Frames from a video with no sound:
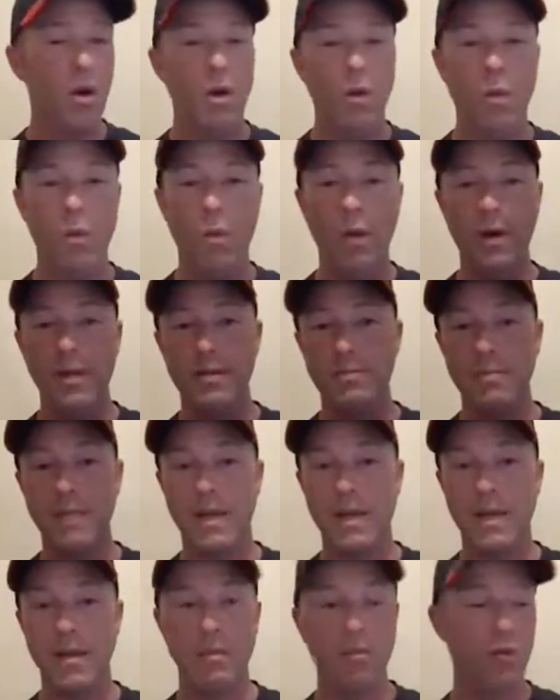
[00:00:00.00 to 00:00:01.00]
What does
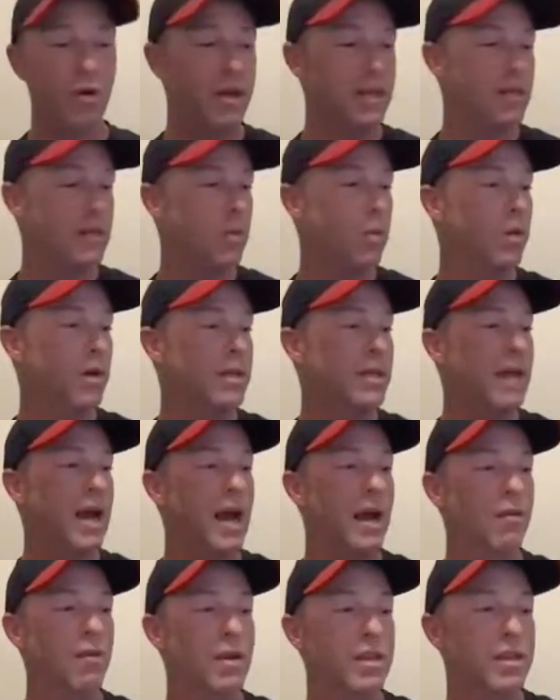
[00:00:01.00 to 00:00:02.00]
medium risk and what does
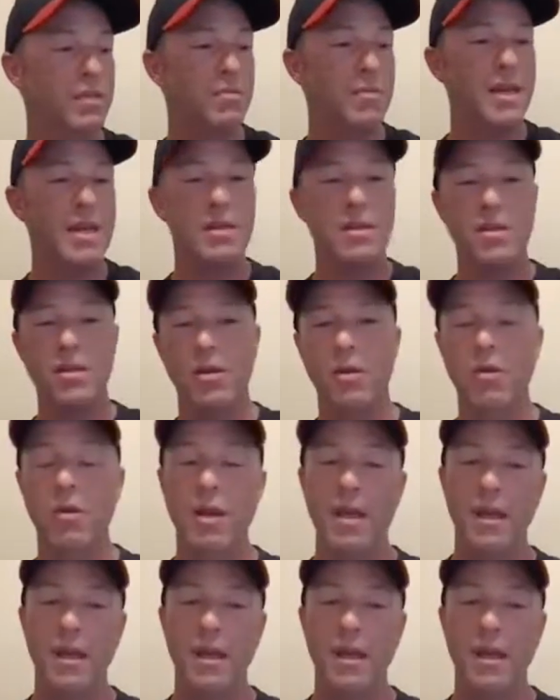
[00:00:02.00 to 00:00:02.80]
high risk mean to you?